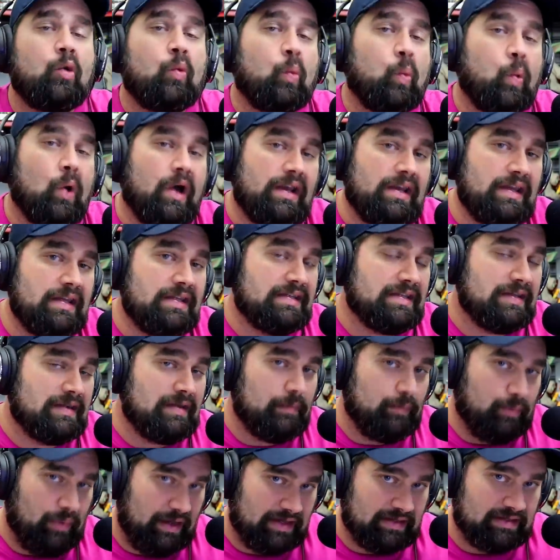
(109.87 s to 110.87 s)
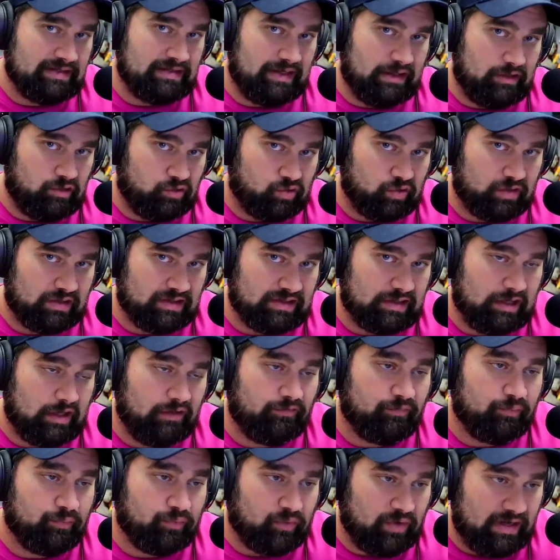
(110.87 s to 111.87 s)
What is in the best interest
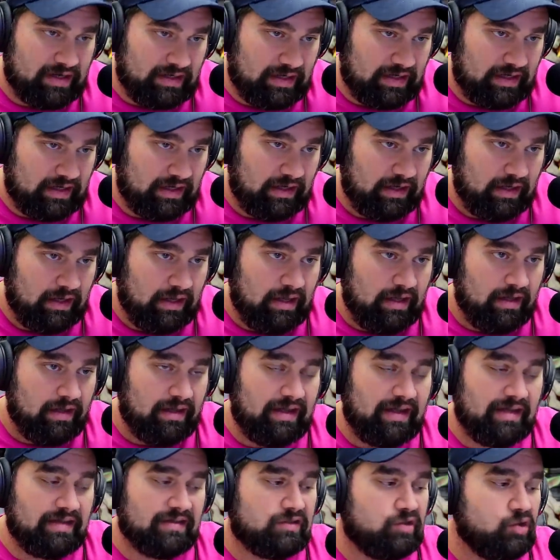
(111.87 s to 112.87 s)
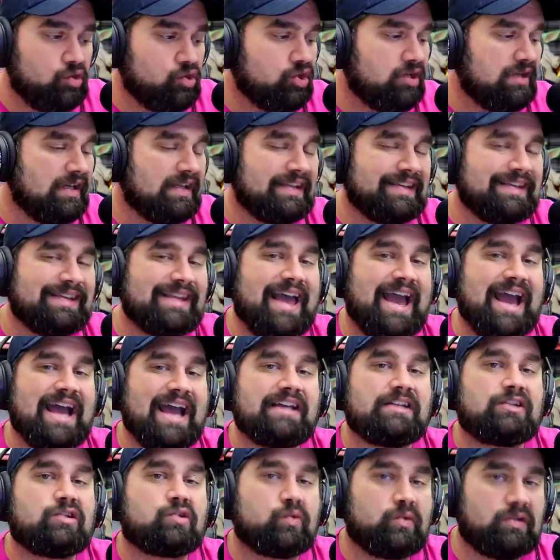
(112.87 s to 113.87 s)
of Britney? It is usually a
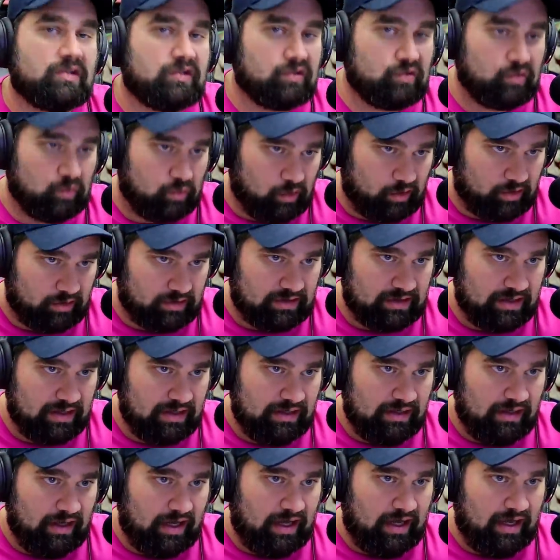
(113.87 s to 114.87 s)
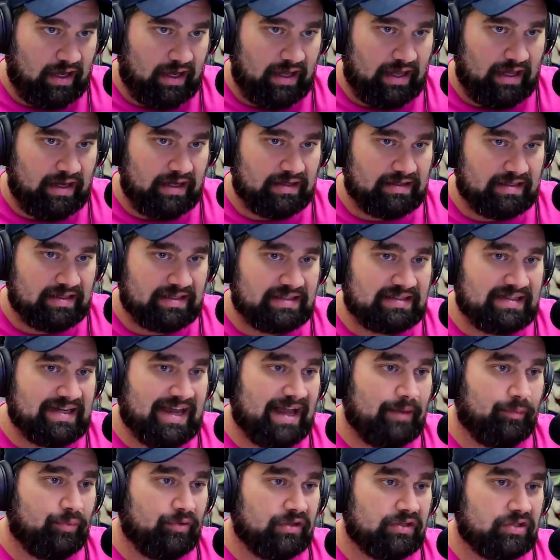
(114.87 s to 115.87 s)
last resort. Uh, and it's
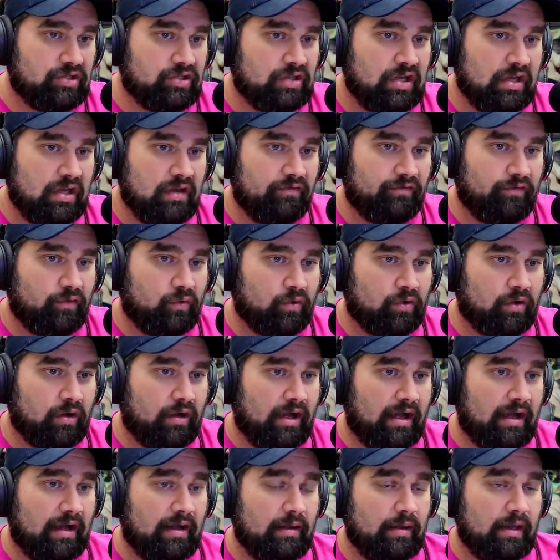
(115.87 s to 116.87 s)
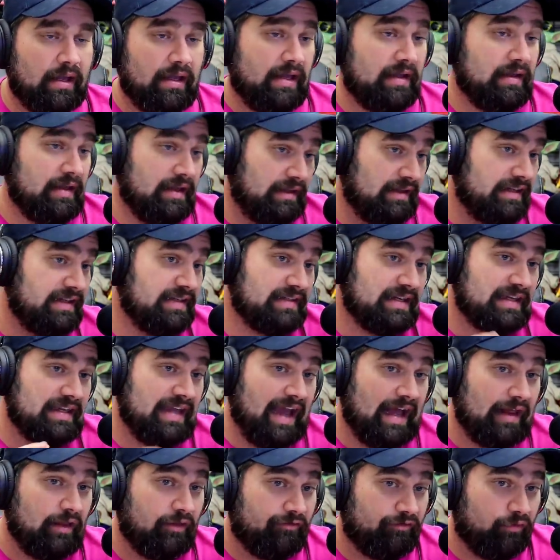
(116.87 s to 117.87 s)
established for, uh, at least in
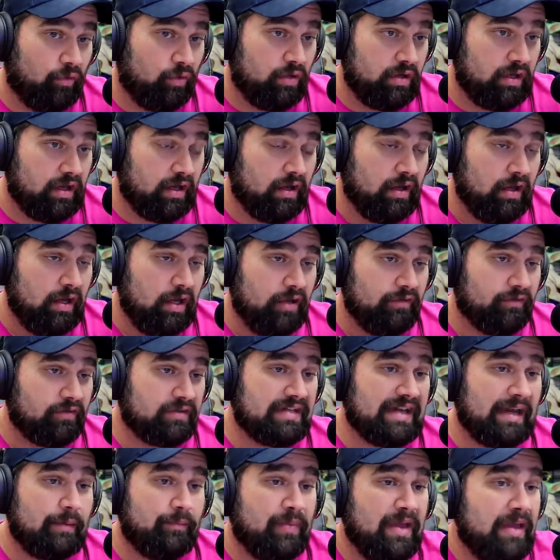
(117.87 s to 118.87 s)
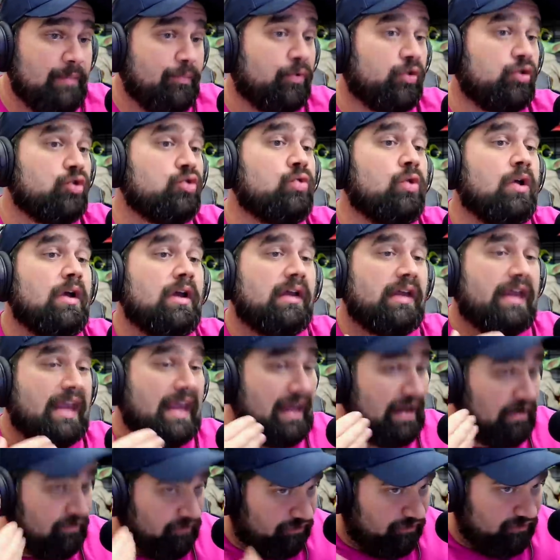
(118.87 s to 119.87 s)
California, for t- people who
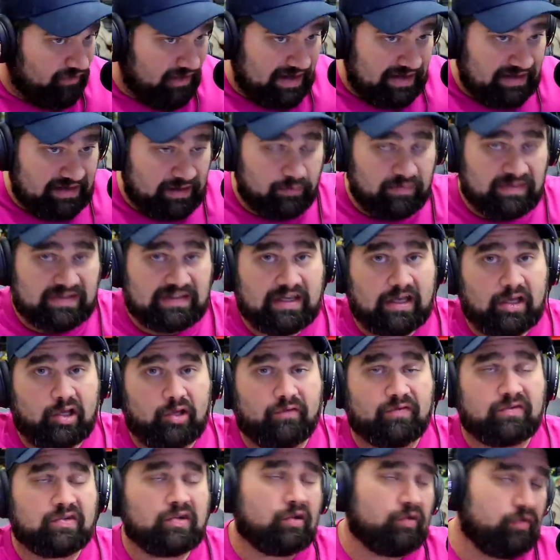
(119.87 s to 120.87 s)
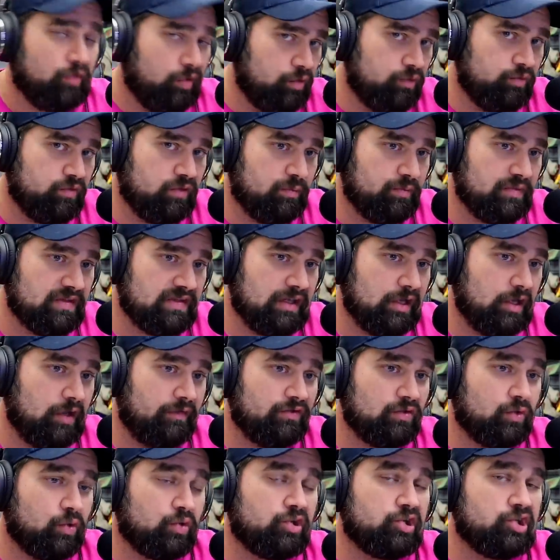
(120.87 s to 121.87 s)
can't feed themselves, clothe
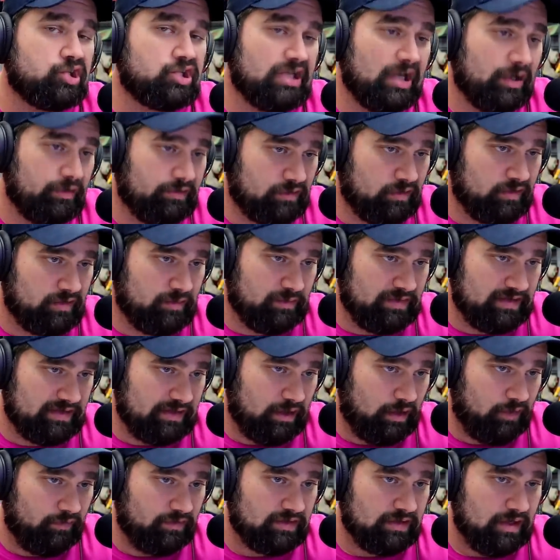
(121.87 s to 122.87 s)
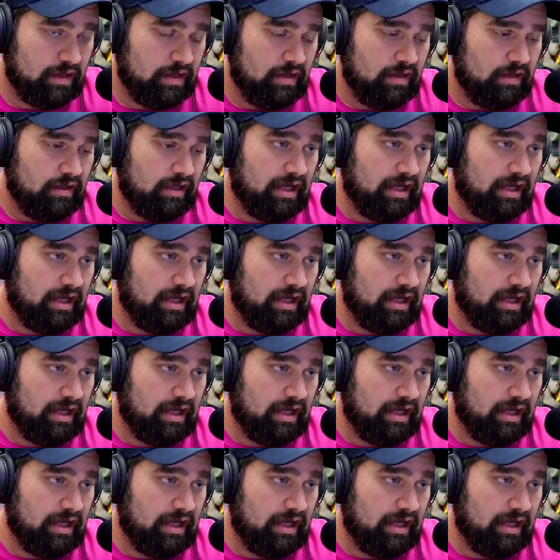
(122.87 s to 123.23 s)
themselves, or shelter themselves.